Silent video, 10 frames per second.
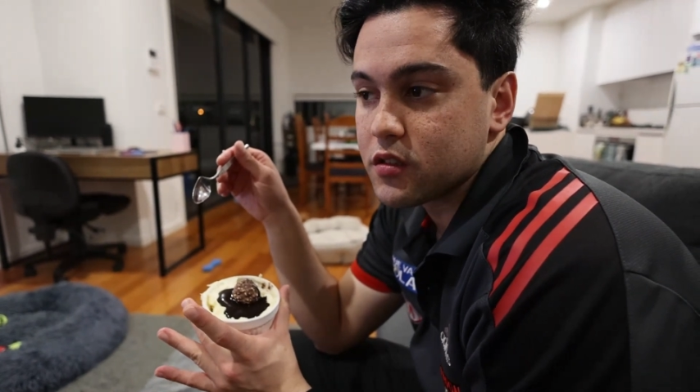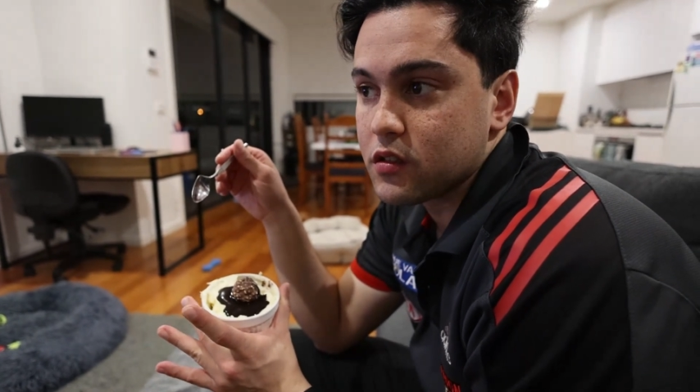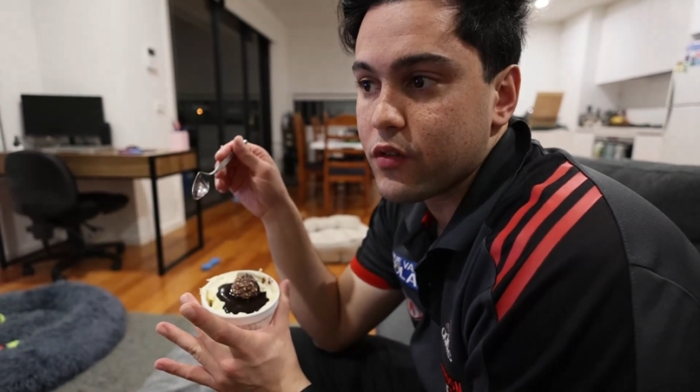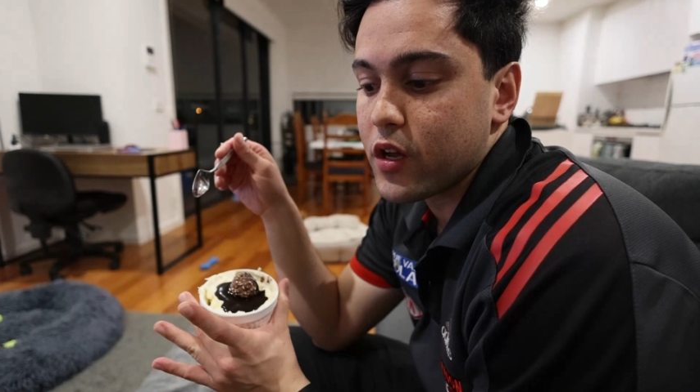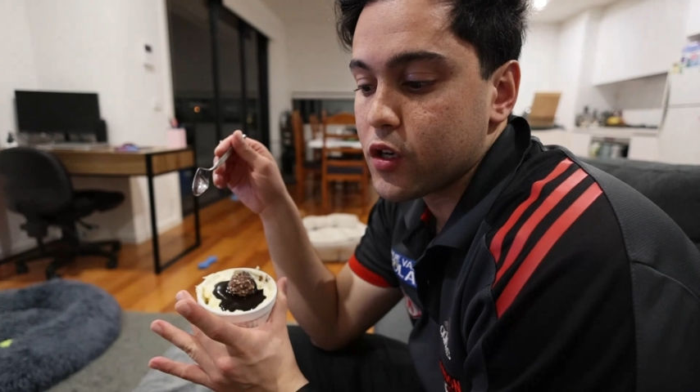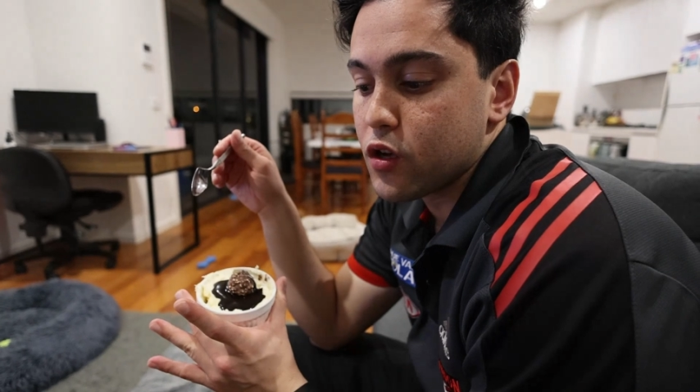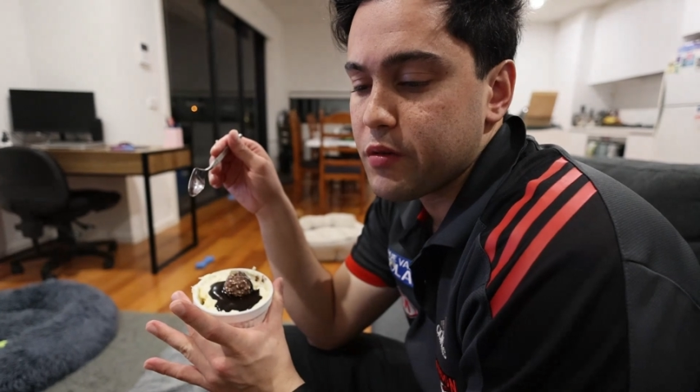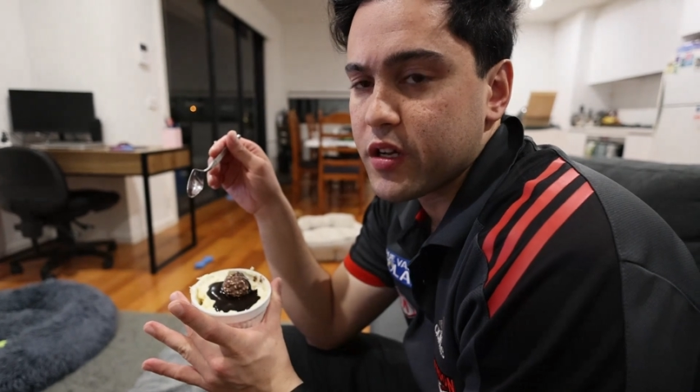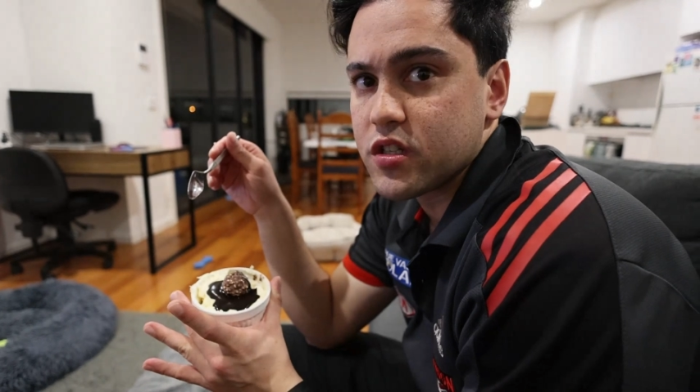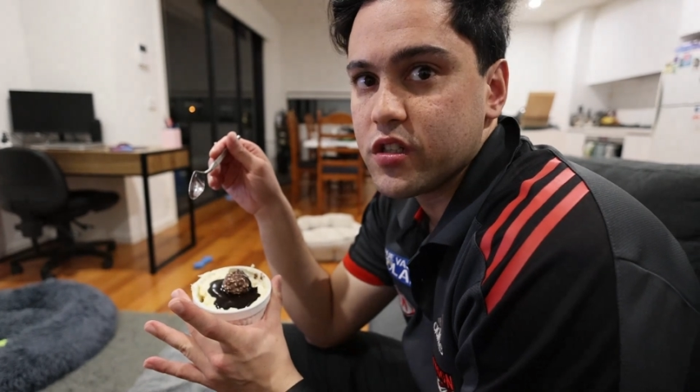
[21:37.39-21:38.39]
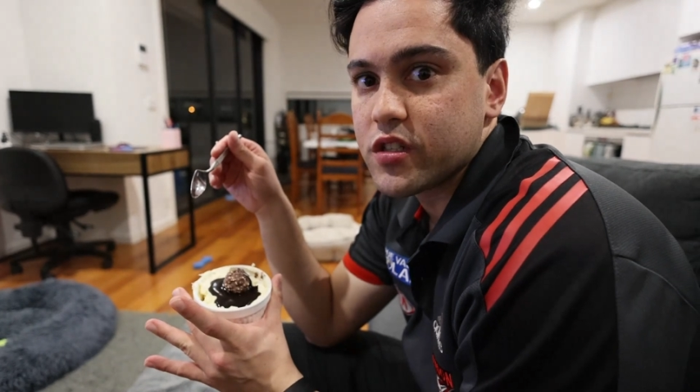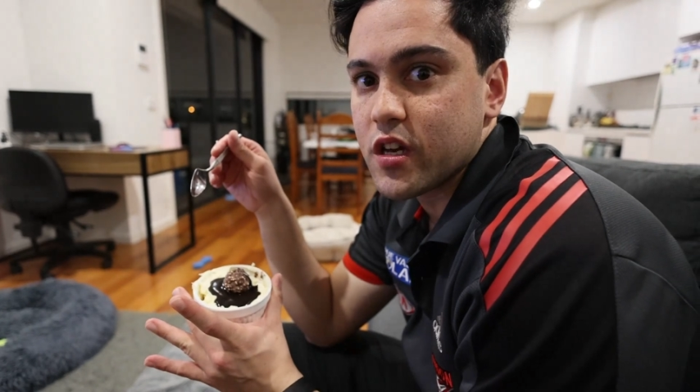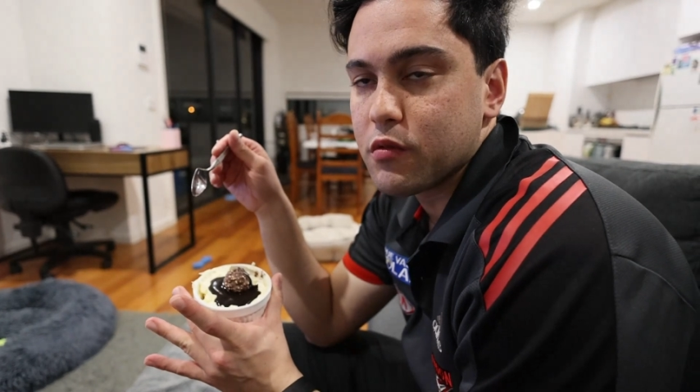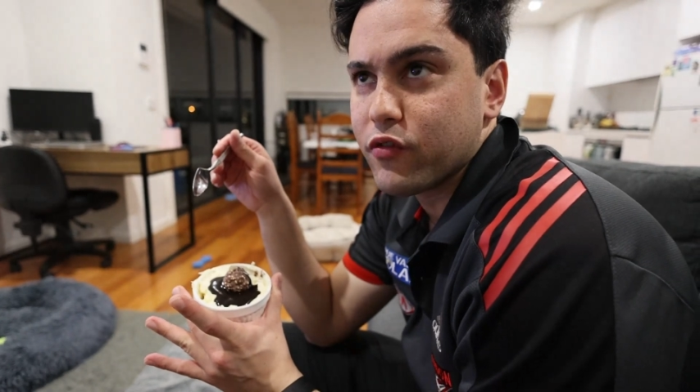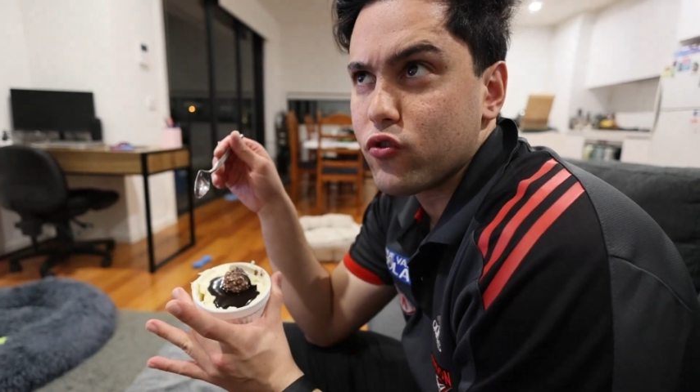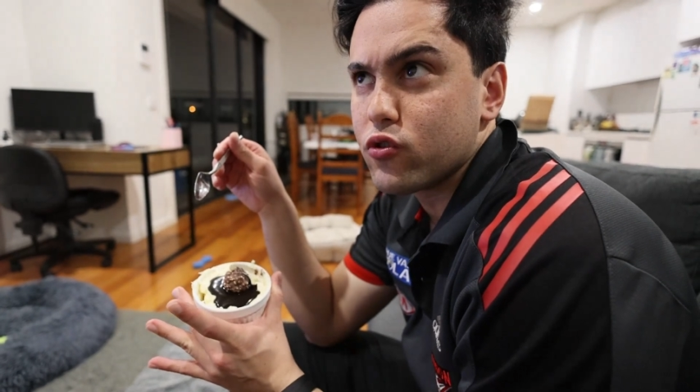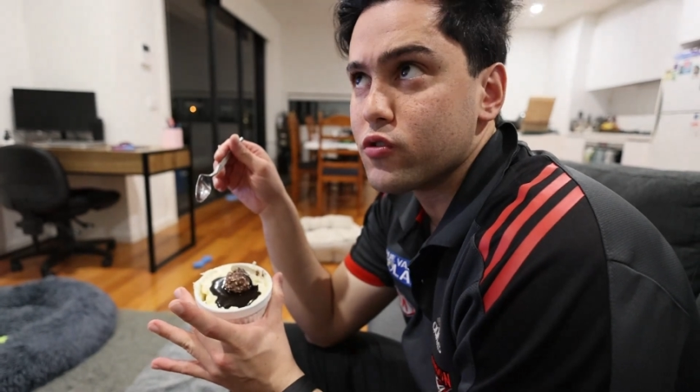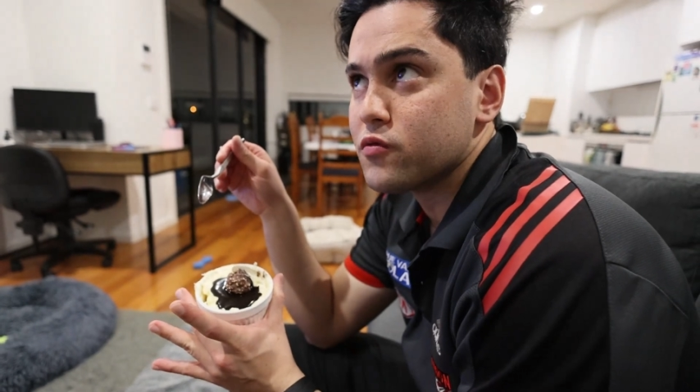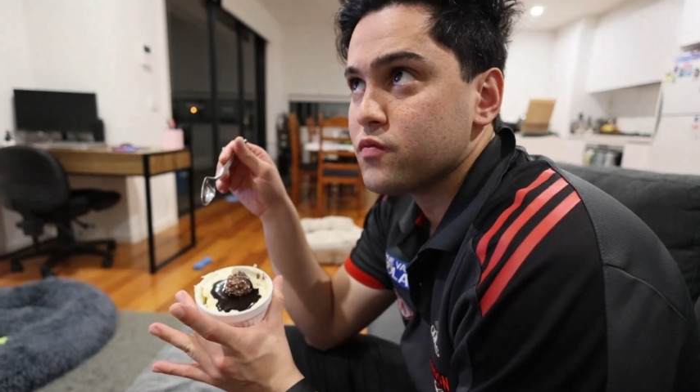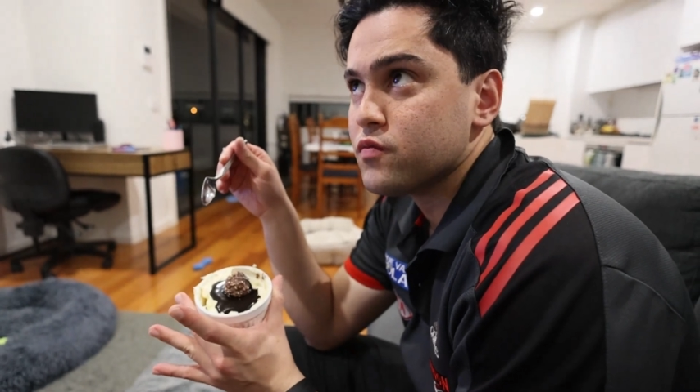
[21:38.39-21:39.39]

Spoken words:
I've never had a no-bake cheesecake before.